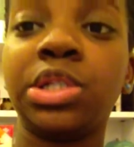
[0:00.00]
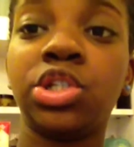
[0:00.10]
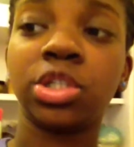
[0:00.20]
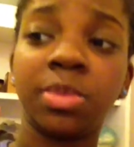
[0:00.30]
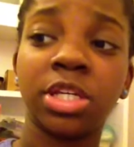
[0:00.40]
It
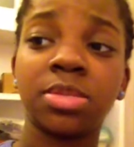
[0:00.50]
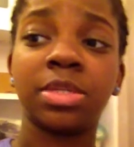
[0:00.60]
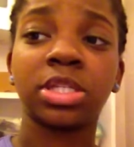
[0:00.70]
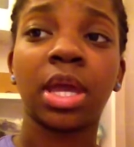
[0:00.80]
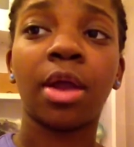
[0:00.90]
just makes me
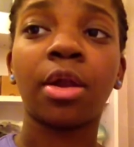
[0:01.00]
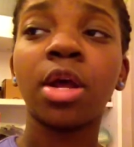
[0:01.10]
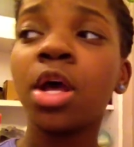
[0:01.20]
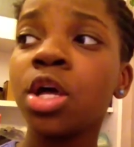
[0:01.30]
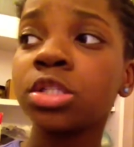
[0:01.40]
scared.
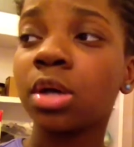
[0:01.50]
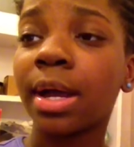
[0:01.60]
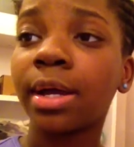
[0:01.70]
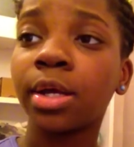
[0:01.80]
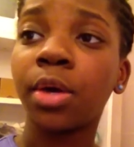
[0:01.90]
So I
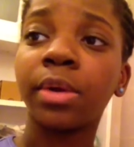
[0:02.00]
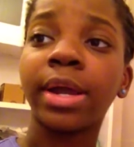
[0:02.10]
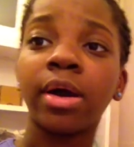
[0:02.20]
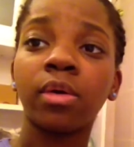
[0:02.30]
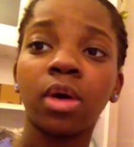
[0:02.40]
gotta go
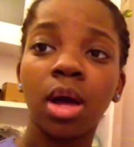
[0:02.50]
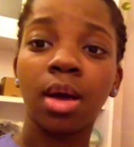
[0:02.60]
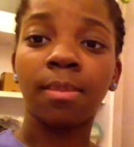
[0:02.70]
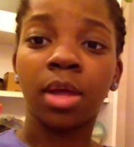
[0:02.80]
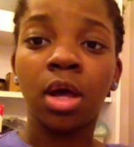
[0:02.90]
now.
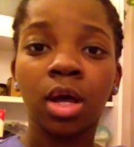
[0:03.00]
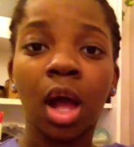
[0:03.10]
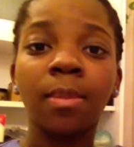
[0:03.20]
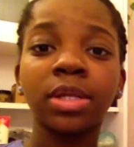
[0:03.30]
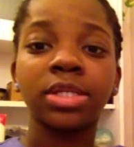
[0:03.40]
Um,
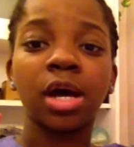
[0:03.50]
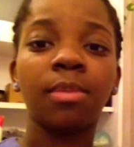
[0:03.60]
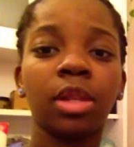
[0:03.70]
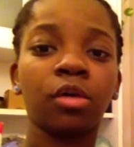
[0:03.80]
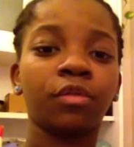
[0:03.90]
comment down
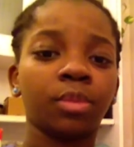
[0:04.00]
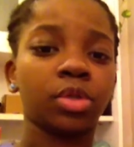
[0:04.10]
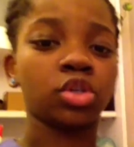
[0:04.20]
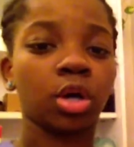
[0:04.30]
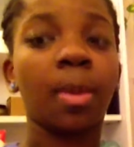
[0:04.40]
below if you want
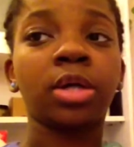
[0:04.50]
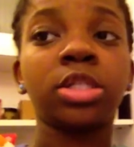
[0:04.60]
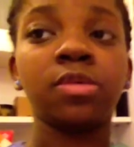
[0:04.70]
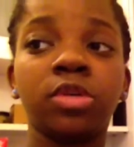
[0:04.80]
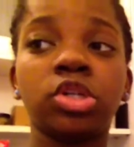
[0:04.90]
to talk about
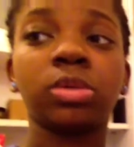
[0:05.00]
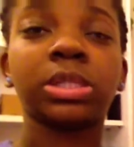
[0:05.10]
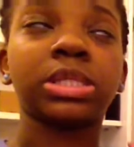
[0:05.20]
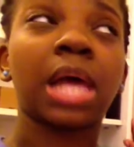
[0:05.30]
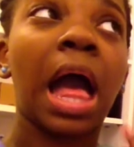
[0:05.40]
TV shows
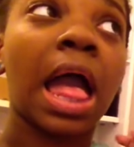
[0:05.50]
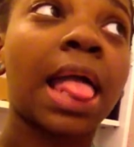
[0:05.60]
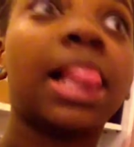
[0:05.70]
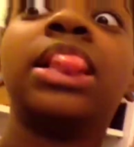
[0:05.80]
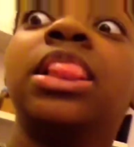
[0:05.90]
because
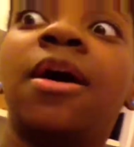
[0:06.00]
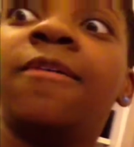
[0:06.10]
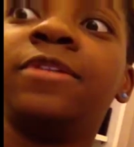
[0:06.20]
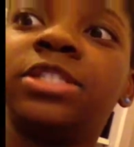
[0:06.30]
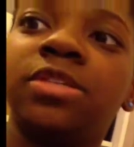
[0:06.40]
I love
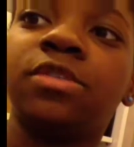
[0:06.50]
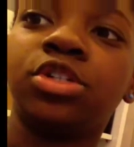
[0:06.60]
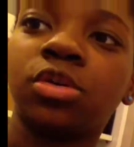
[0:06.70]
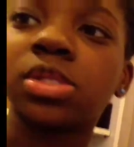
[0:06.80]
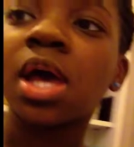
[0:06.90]
TV
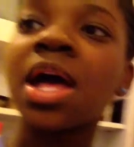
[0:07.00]
shows.